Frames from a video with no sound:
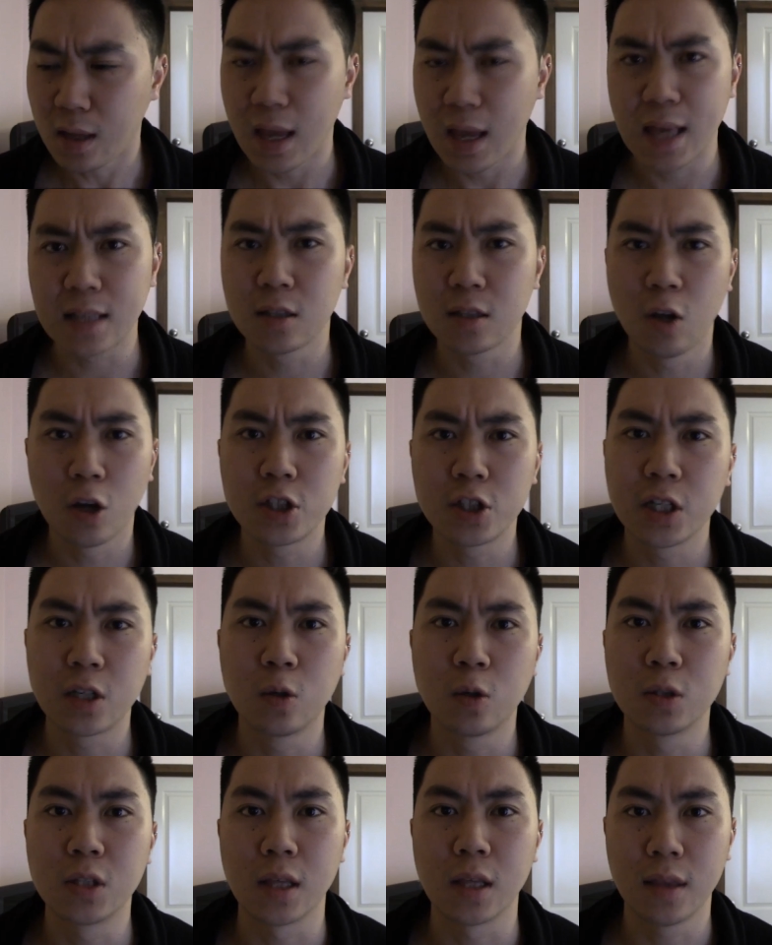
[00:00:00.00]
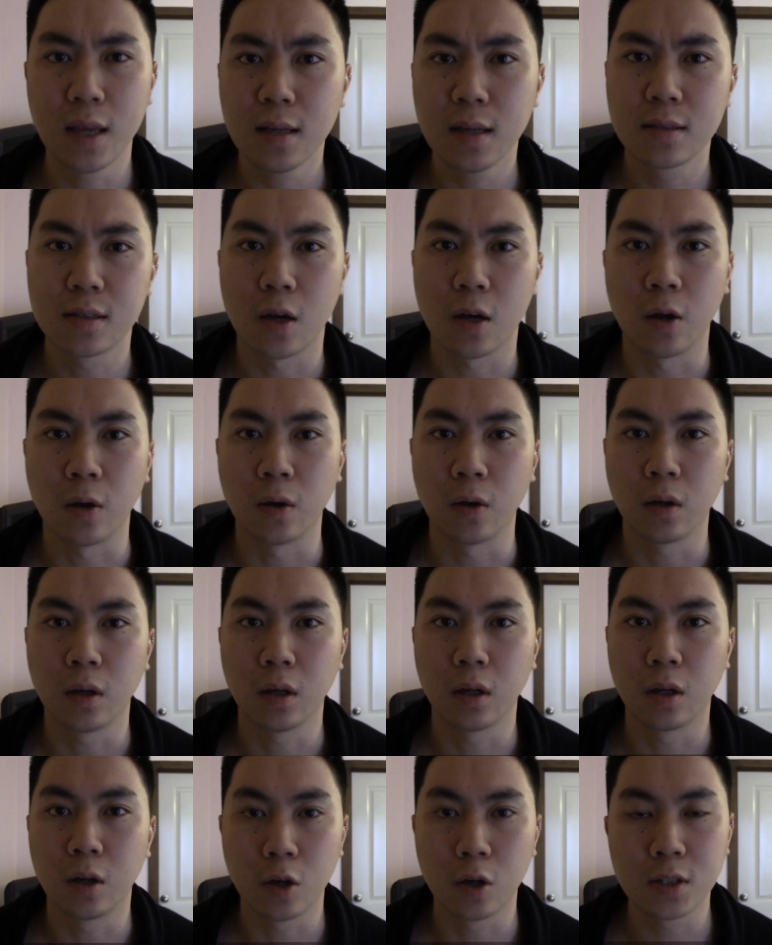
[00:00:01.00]
it's logical to think so.
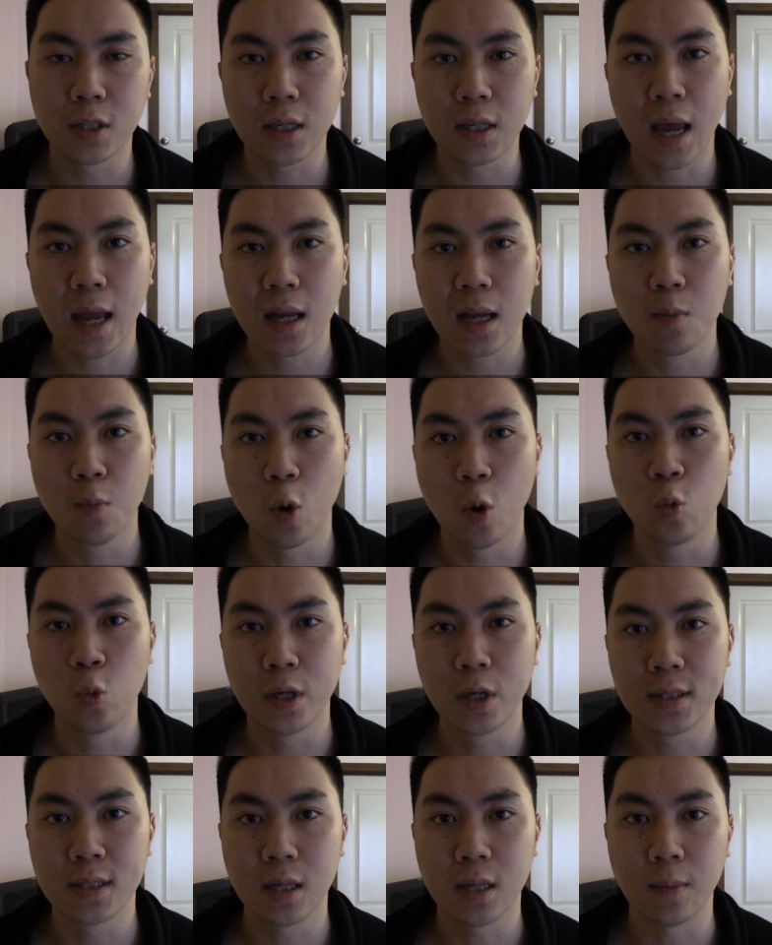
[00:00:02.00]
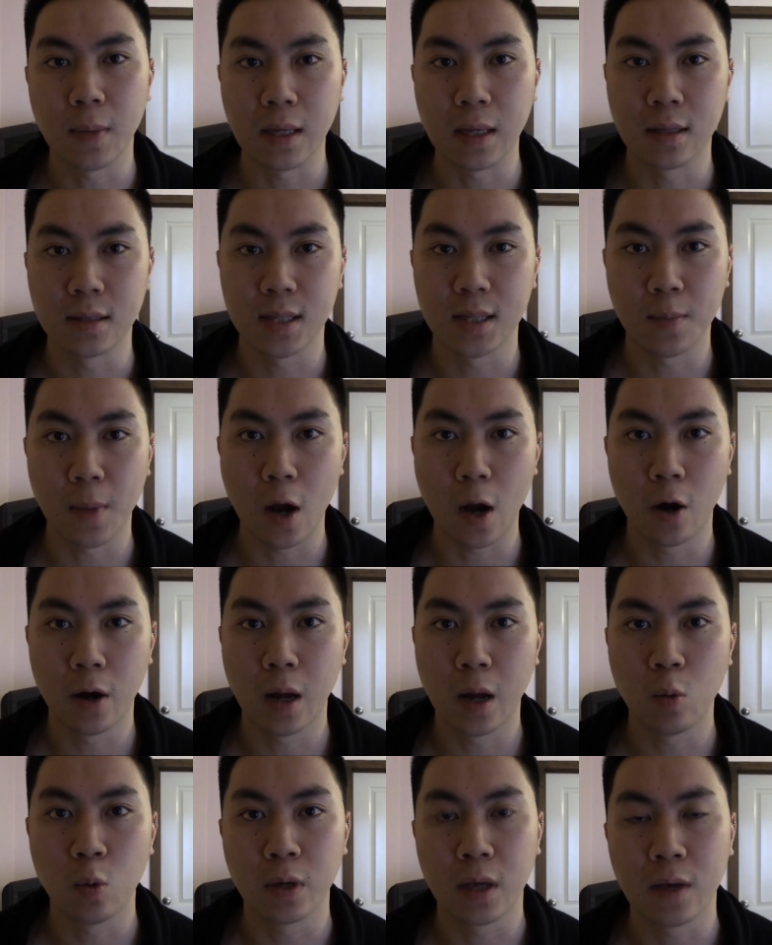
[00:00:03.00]
You know, to gaining more wisdom in some
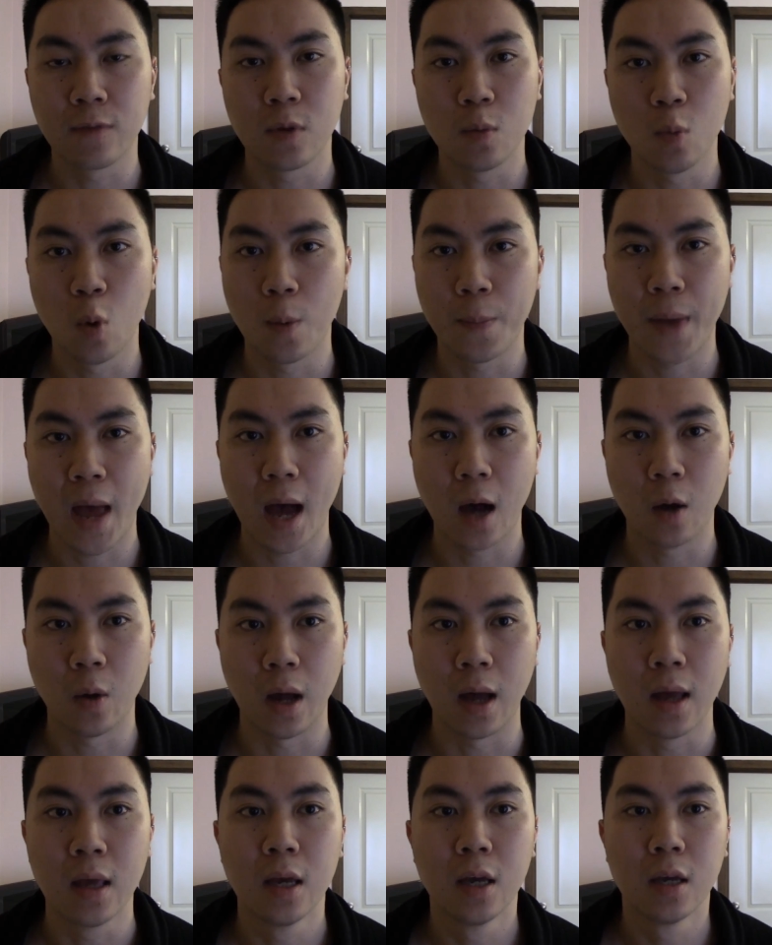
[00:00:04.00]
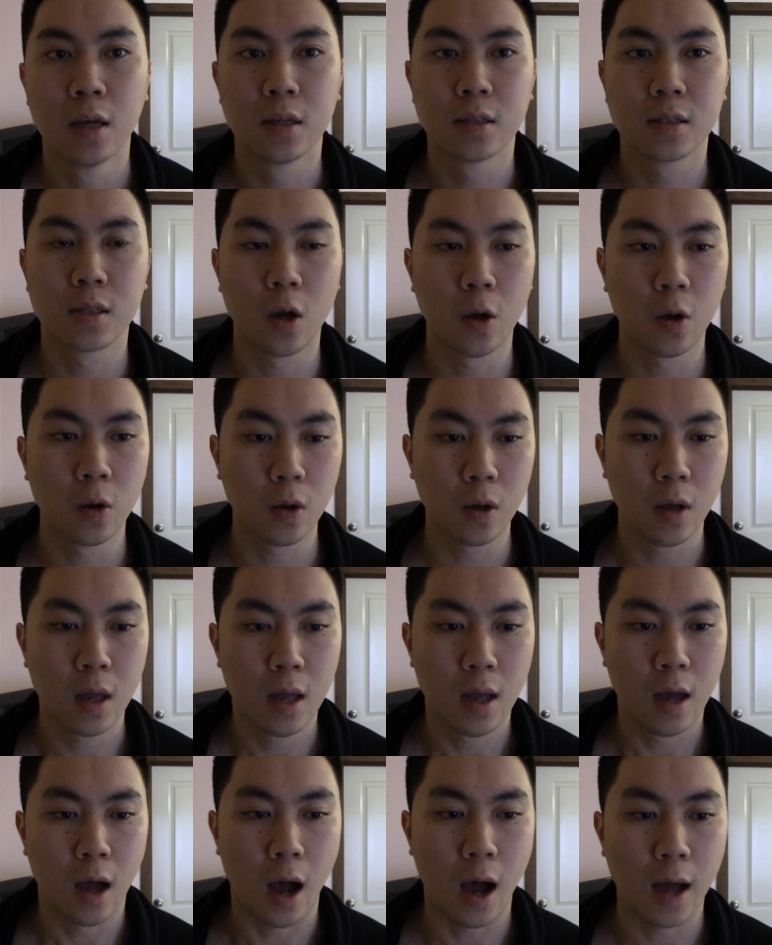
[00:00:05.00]
area will give you more power. So
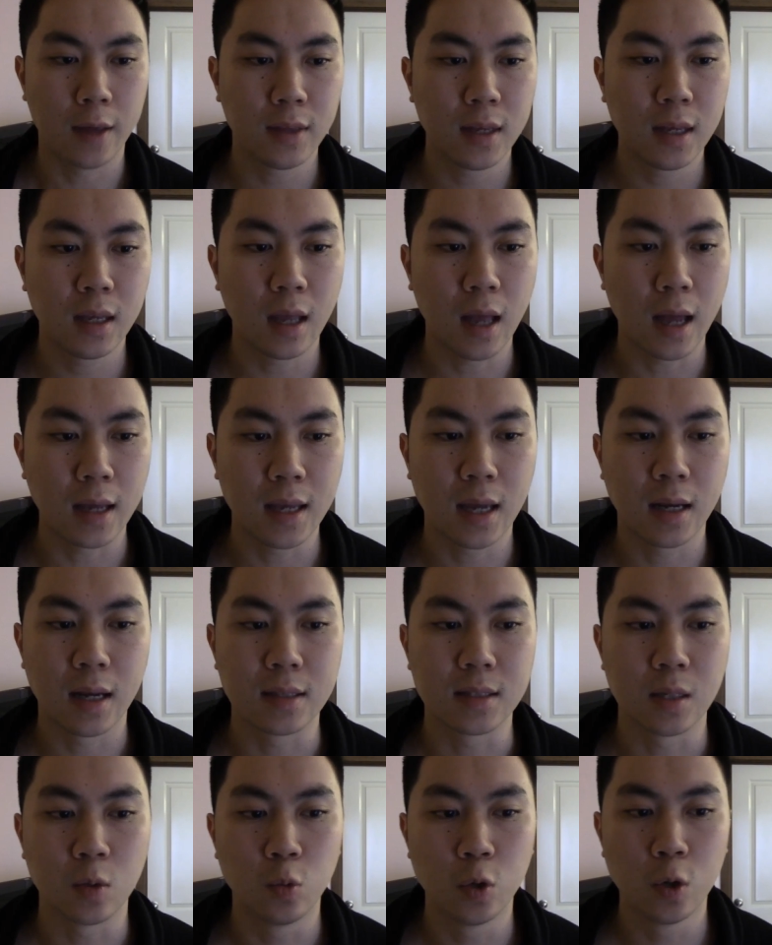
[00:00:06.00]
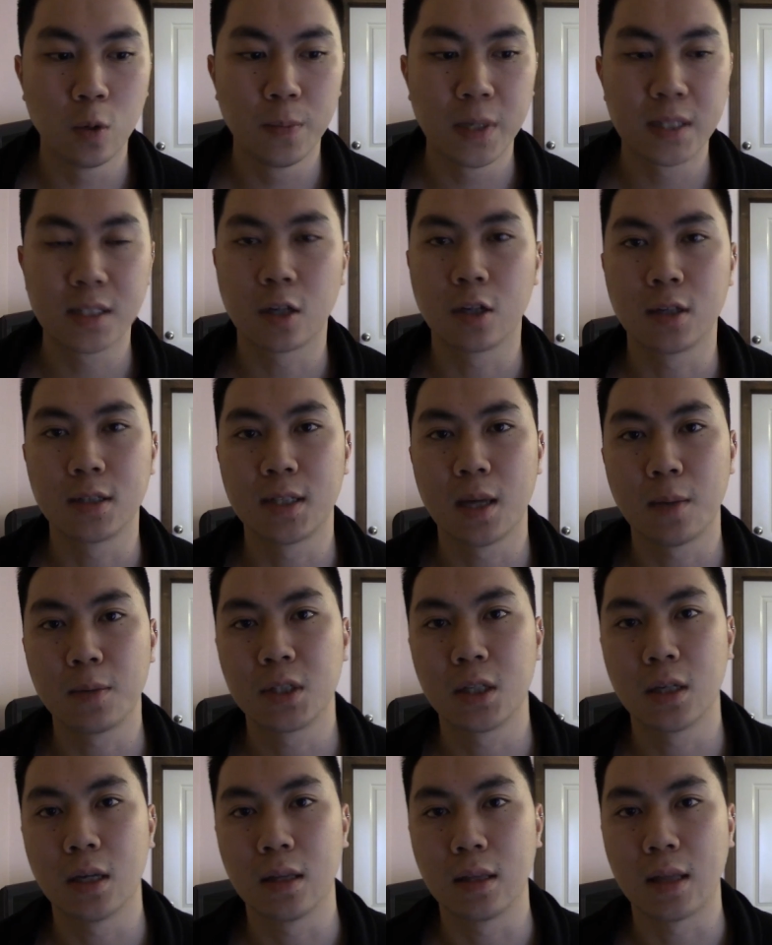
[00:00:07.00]
I think, again, it's a real
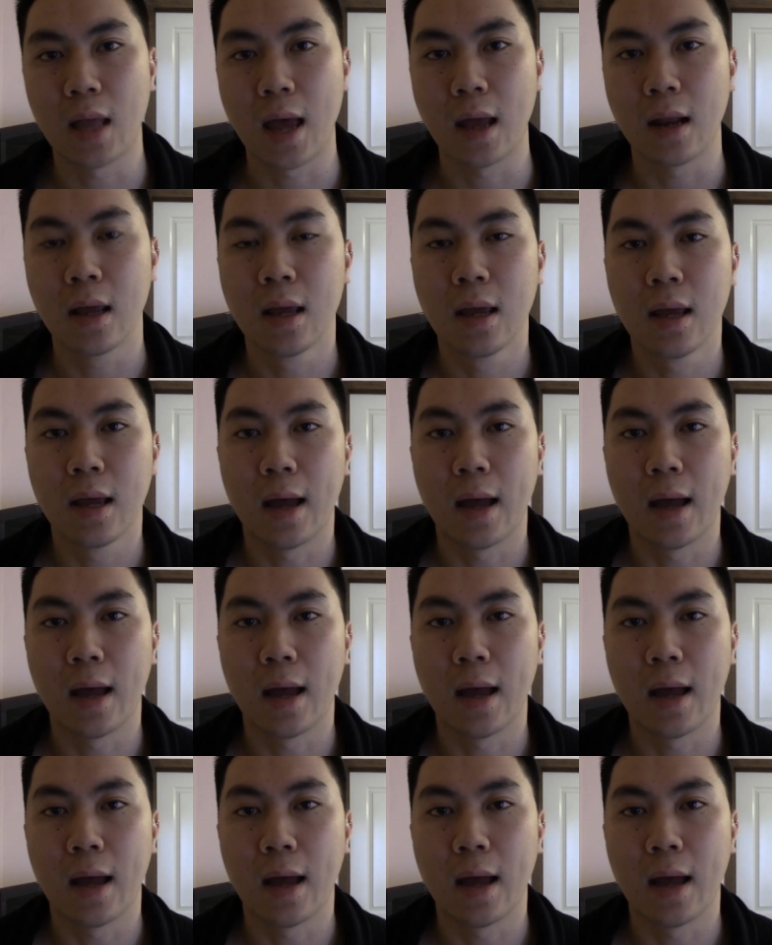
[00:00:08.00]
misconception that